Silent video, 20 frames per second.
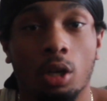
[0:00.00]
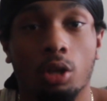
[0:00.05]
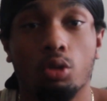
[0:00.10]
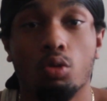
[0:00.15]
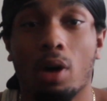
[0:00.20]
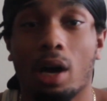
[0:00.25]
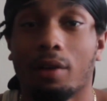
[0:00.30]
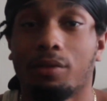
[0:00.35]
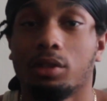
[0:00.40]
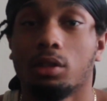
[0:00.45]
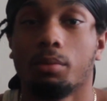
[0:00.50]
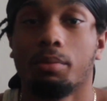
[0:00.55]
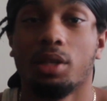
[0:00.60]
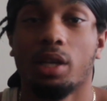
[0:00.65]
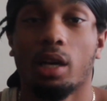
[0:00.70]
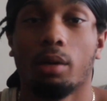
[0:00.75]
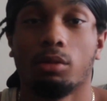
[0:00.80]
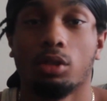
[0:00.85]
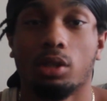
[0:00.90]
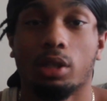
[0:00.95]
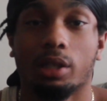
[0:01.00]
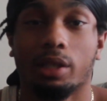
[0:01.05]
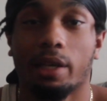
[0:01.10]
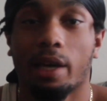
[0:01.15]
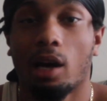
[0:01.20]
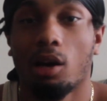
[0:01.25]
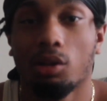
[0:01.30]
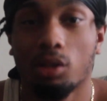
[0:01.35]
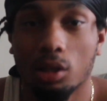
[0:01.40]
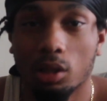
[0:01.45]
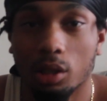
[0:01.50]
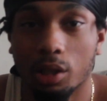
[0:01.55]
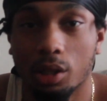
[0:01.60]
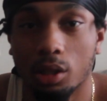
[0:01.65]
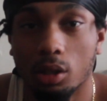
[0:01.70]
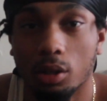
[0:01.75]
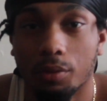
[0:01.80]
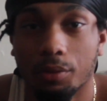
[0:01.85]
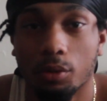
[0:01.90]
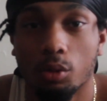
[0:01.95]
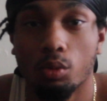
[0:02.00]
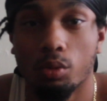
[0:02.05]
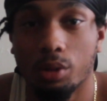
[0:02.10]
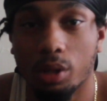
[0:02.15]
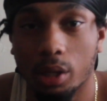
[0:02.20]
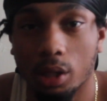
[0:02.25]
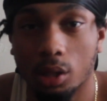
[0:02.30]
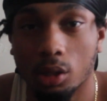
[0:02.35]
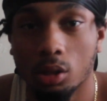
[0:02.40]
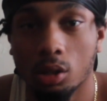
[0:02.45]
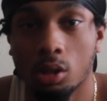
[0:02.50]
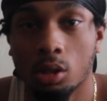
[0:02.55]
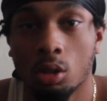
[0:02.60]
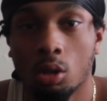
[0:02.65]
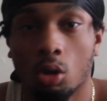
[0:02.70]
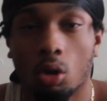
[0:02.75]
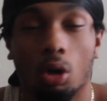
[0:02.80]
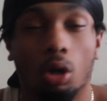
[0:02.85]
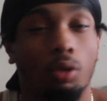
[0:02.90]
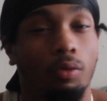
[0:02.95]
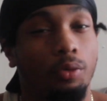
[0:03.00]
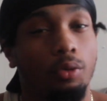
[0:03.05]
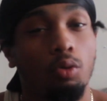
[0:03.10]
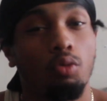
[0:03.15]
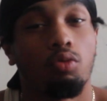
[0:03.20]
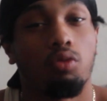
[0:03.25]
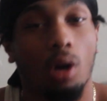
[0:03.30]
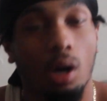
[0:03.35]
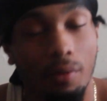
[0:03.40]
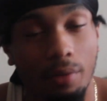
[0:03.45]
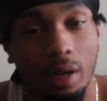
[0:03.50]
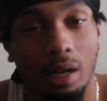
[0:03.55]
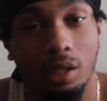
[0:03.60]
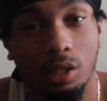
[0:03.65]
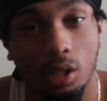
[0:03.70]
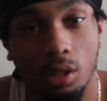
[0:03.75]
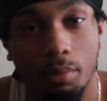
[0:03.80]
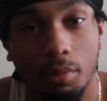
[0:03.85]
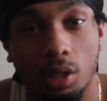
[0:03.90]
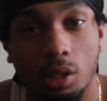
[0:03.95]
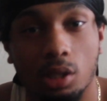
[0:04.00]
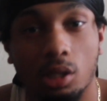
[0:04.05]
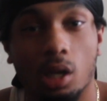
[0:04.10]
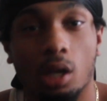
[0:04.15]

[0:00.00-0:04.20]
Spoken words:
You have to be able to calculate a few things, or a few rough estimates.